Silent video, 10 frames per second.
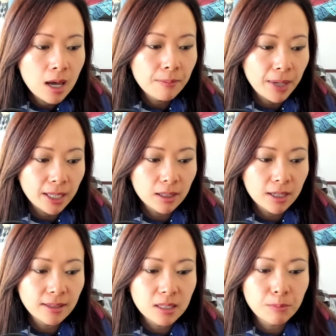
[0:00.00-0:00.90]
by
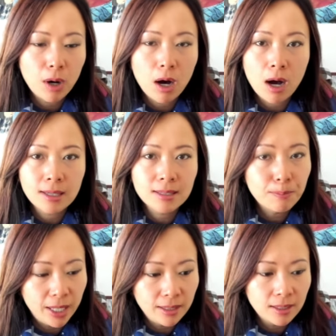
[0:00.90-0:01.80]
clicking on this pause
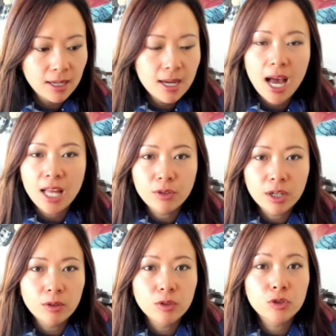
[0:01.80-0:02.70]
button, and you
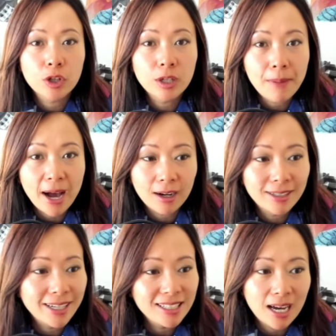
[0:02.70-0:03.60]
can turn it back
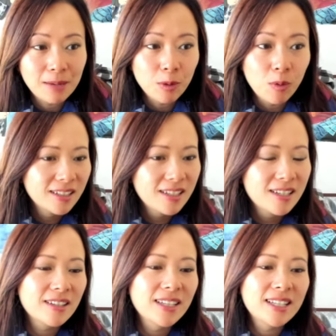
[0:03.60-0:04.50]
on anytime you want.
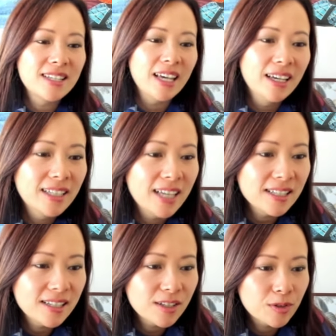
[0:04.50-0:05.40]
So let's see,
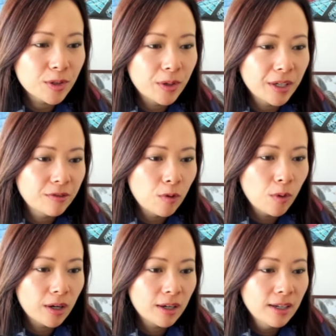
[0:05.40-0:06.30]
guest is recording
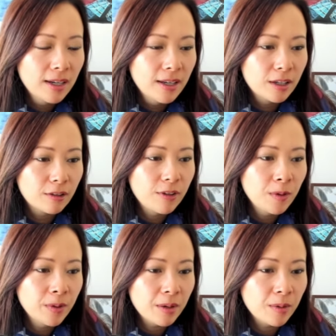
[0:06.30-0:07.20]
for their
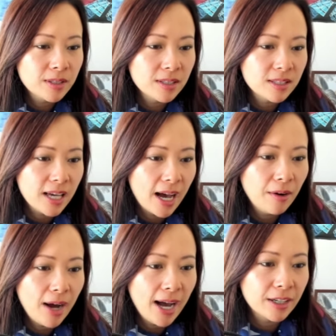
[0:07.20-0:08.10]
phone and wants to see
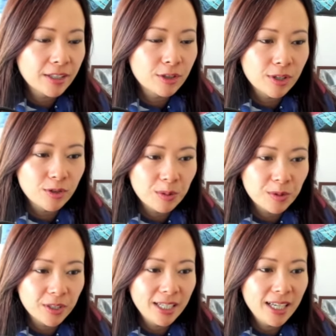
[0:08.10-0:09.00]
how accurate the
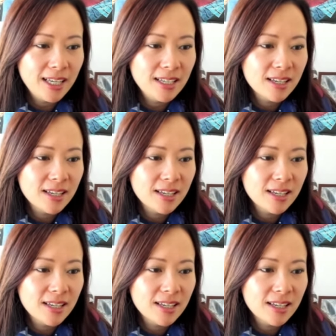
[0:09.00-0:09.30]
transcription is.